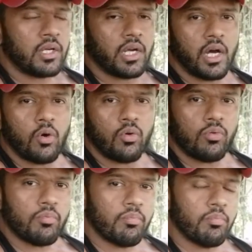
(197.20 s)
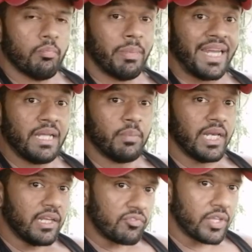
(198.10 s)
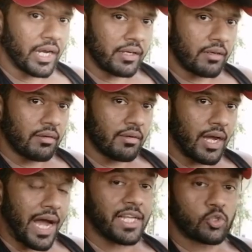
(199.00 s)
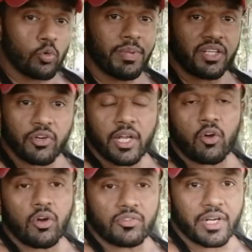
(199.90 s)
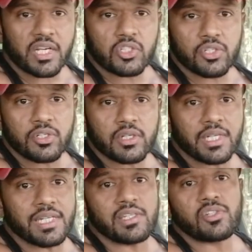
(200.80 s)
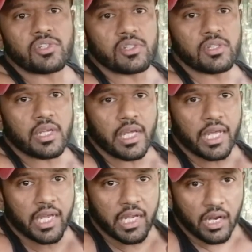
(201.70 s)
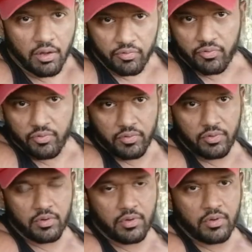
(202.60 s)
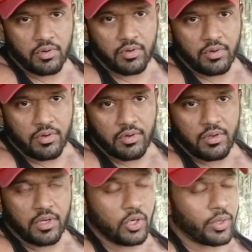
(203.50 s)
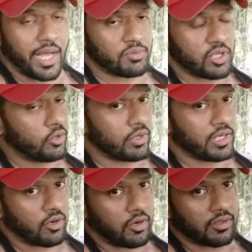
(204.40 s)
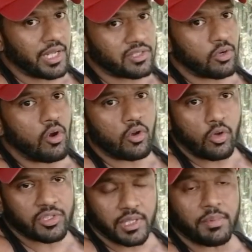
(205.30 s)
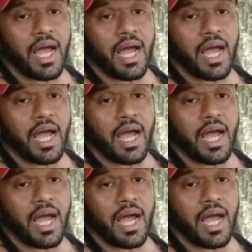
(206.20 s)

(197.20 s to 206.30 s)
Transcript: Now, many believe that isometric contraction is enough. No, absolutely not. That's a wrong concept.